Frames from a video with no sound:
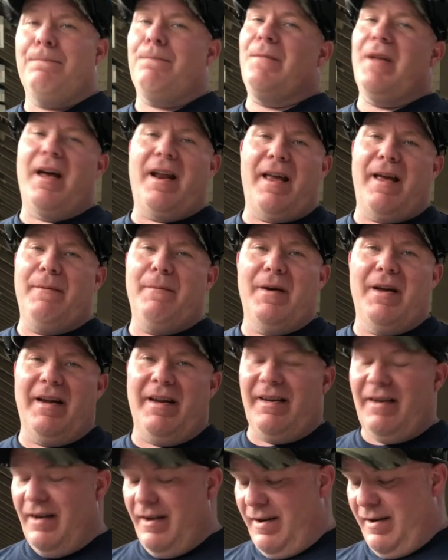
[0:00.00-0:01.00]
That ain't
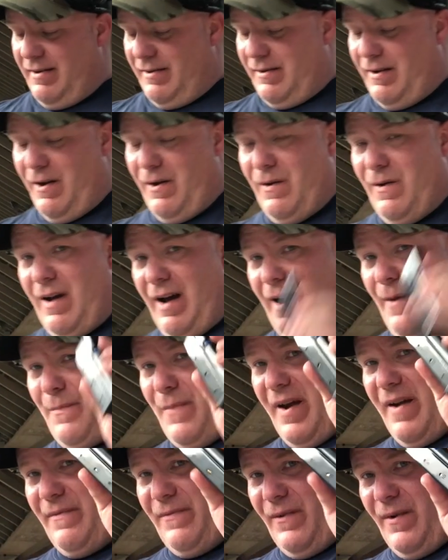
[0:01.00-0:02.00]
me. So I
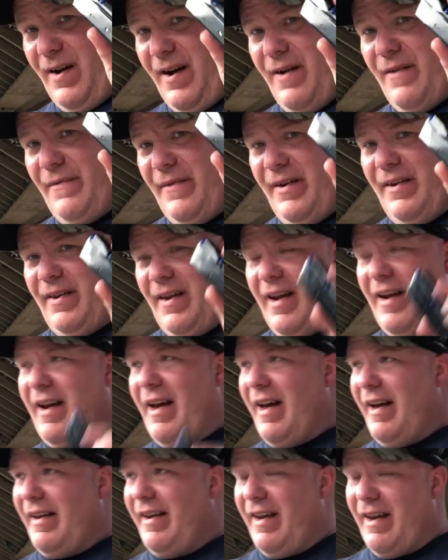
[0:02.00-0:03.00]
pay for everything
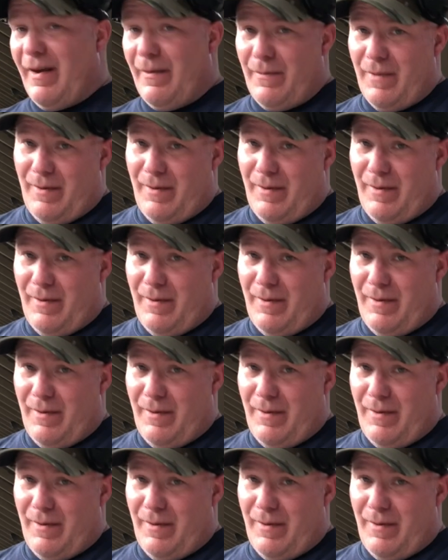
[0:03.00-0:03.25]
I get.